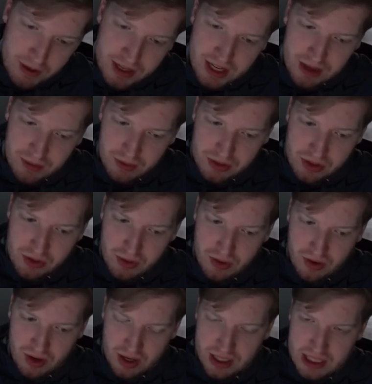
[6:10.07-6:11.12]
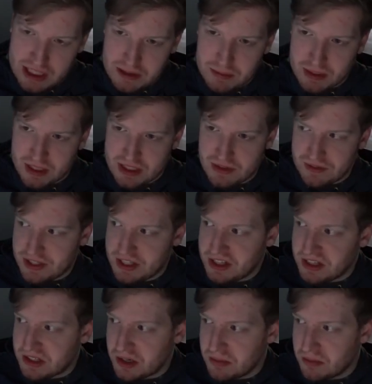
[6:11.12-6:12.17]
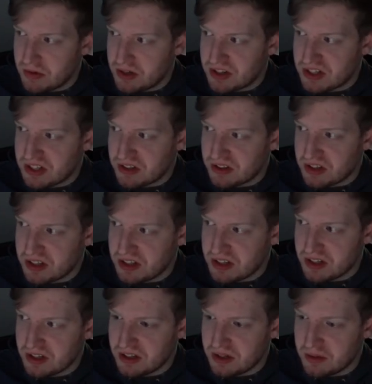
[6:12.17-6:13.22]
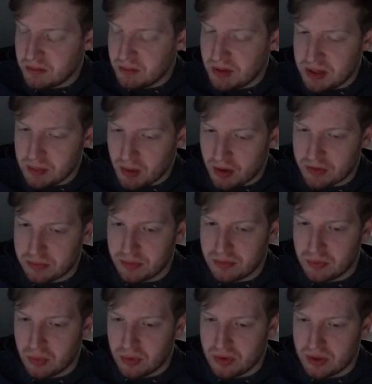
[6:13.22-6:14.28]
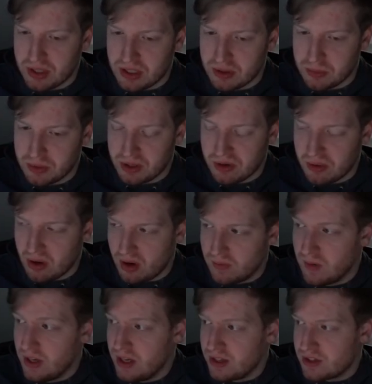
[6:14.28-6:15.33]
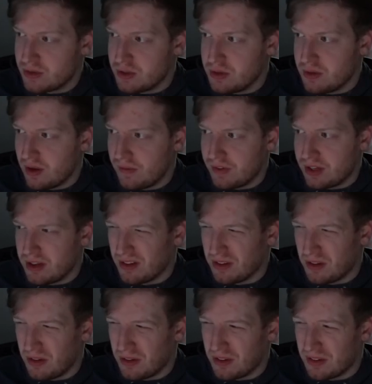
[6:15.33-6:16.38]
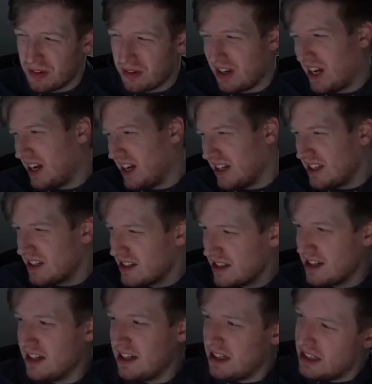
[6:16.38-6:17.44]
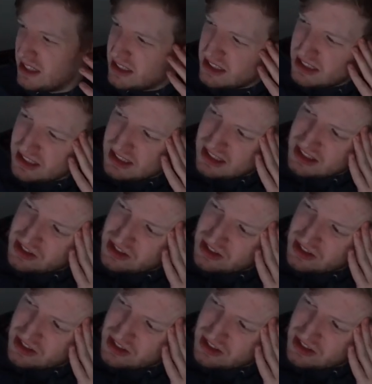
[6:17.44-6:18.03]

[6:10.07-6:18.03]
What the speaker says: can really do it on high keys because even then the Stoneborn doesn't kill the mini boss before the heal would go off. So you have to kill all the little ads. So